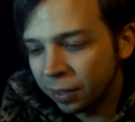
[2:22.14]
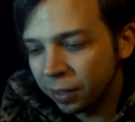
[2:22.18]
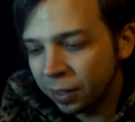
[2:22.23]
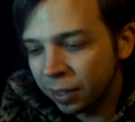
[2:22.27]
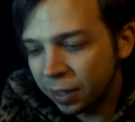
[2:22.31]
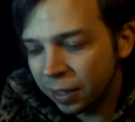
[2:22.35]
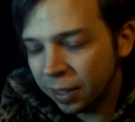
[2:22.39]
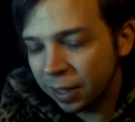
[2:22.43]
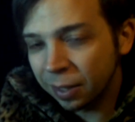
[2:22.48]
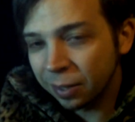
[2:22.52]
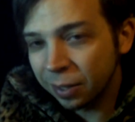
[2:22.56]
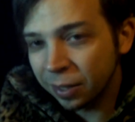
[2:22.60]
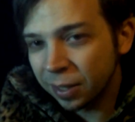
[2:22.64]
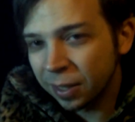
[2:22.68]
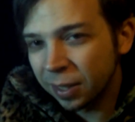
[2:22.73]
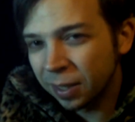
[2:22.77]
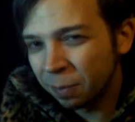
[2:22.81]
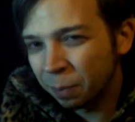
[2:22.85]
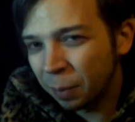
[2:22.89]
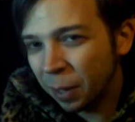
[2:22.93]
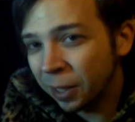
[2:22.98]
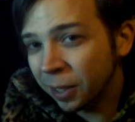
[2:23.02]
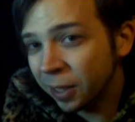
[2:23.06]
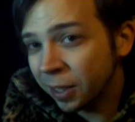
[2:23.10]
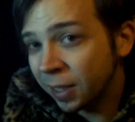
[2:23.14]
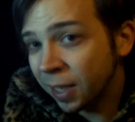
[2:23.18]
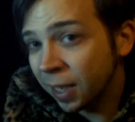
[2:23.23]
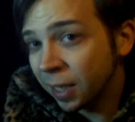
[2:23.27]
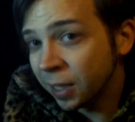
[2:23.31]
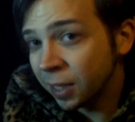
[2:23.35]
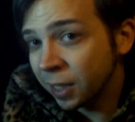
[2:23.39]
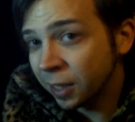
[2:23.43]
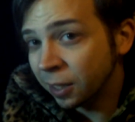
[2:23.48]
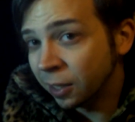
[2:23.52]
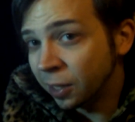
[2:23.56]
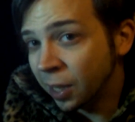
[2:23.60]
It probably
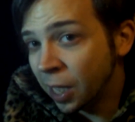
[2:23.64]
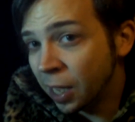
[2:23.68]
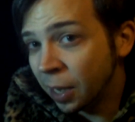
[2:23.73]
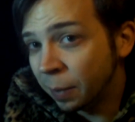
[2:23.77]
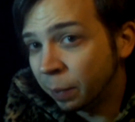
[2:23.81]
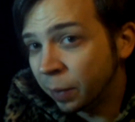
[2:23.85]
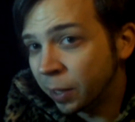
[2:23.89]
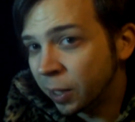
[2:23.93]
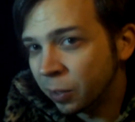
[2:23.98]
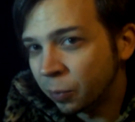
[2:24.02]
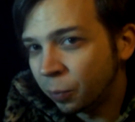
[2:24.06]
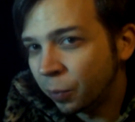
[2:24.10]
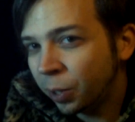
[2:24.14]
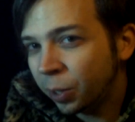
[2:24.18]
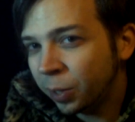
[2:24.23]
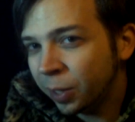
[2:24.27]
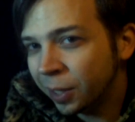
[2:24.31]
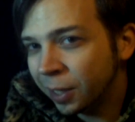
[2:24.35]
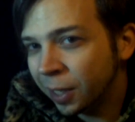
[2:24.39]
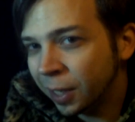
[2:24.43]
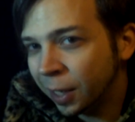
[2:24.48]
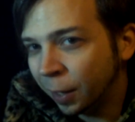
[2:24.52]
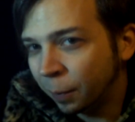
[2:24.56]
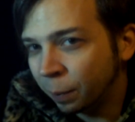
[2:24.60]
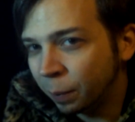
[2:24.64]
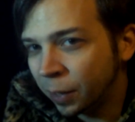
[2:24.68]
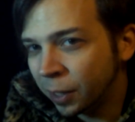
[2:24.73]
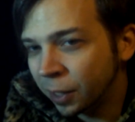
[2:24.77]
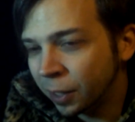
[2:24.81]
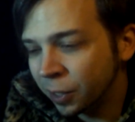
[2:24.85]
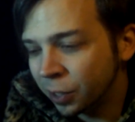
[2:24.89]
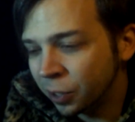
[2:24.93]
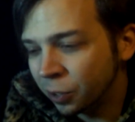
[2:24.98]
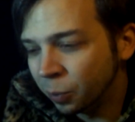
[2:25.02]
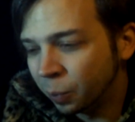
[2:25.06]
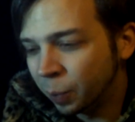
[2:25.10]
sounds like a lot, but it's really not,
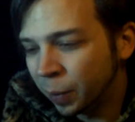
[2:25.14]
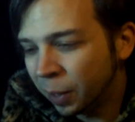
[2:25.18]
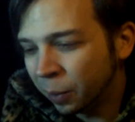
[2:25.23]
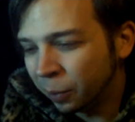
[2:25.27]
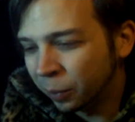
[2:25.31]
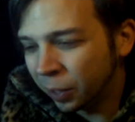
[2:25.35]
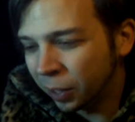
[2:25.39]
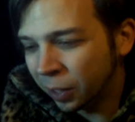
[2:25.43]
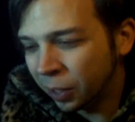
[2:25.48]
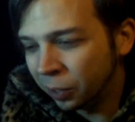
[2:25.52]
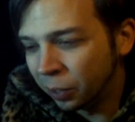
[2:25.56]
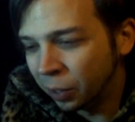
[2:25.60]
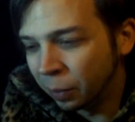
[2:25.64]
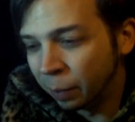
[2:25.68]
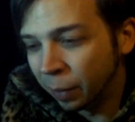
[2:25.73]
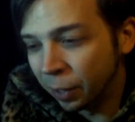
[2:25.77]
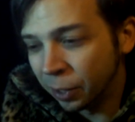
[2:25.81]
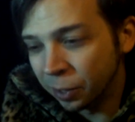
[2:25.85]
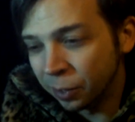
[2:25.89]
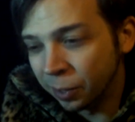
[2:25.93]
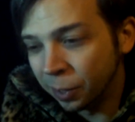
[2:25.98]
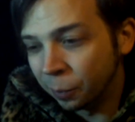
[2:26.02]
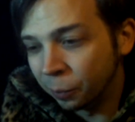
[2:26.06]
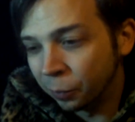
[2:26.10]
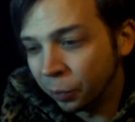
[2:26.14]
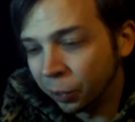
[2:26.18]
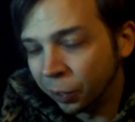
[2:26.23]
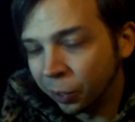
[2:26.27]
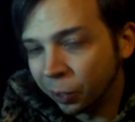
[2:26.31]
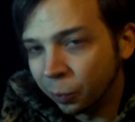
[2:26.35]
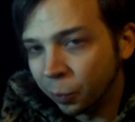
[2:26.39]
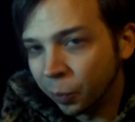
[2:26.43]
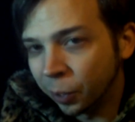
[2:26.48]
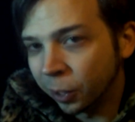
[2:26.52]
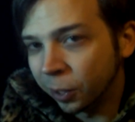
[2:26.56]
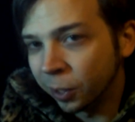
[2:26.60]
because you'll be able to kill a bunch of them really
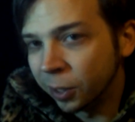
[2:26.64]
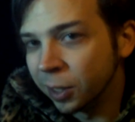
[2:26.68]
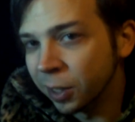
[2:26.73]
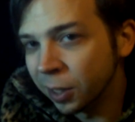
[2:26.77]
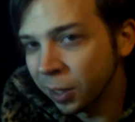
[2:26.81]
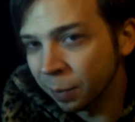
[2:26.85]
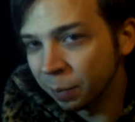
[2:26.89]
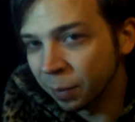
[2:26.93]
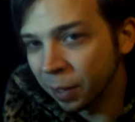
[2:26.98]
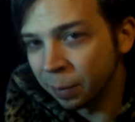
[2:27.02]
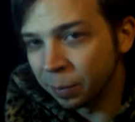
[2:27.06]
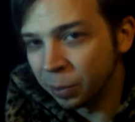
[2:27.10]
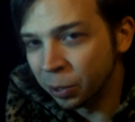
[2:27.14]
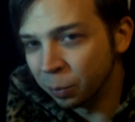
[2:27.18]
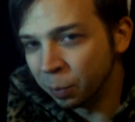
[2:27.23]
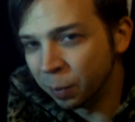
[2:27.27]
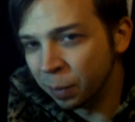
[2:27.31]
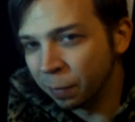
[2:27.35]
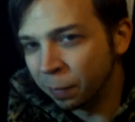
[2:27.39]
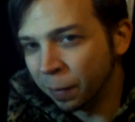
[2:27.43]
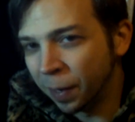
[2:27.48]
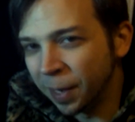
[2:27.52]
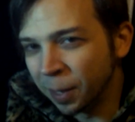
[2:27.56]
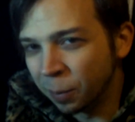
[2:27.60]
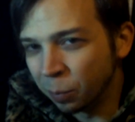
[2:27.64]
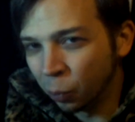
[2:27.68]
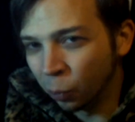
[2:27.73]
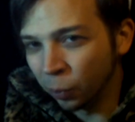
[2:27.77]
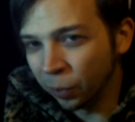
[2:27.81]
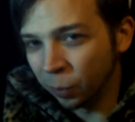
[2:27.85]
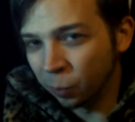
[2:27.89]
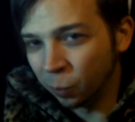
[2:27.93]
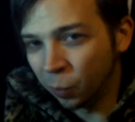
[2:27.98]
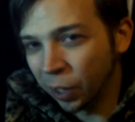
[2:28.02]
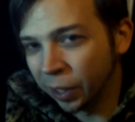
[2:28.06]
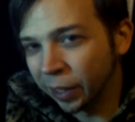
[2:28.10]
quickly, and sometimes you'll be fighting more
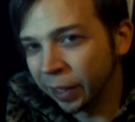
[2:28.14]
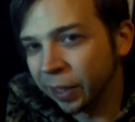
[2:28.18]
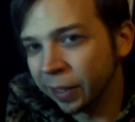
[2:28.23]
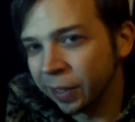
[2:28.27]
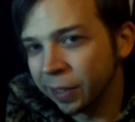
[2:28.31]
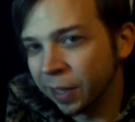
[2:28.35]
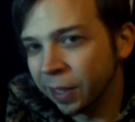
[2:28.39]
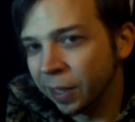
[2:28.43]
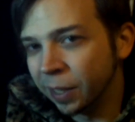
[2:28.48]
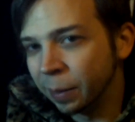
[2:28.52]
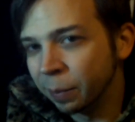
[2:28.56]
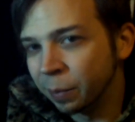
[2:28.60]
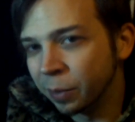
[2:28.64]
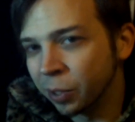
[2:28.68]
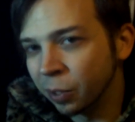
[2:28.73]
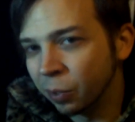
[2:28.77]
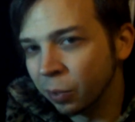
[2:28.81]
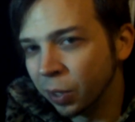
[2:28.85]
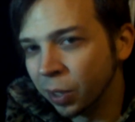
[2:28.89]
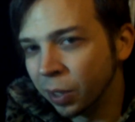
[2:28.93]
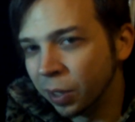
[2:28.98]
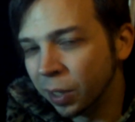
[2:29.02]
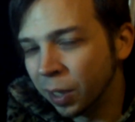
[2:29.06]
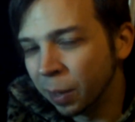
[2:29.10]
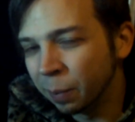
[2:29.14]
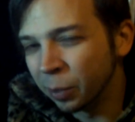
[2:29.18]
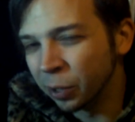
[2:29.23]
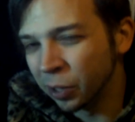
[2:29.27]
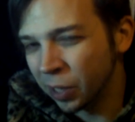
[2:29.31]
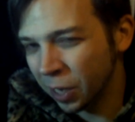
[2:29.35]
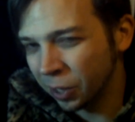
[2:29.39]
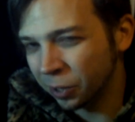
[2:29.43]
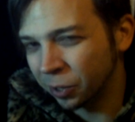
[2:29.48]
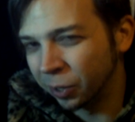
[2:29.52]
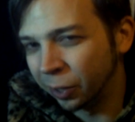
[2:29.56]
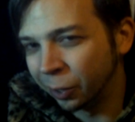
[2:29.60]
than one at a time, so the numbers
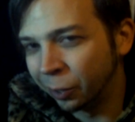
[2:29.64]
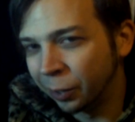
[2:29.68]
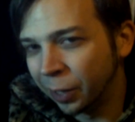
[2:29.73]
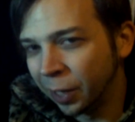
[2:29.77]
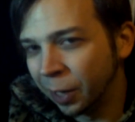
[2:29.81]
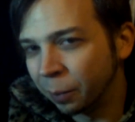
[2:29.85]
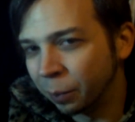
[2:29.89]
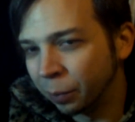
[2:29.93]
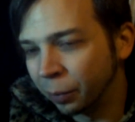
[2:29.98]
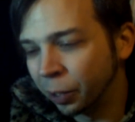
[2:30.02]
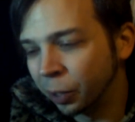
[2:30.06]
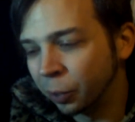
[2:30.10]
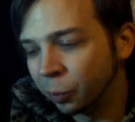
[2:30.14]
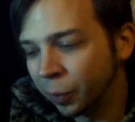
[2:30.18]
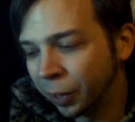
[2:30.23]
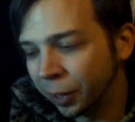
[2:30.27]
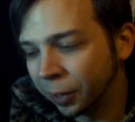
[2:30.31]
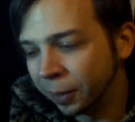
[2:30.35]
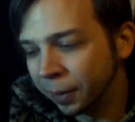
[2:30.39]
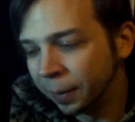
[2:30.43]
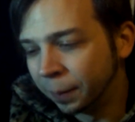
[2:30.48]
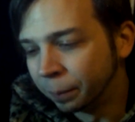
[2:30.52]
actually go down pretty quickly.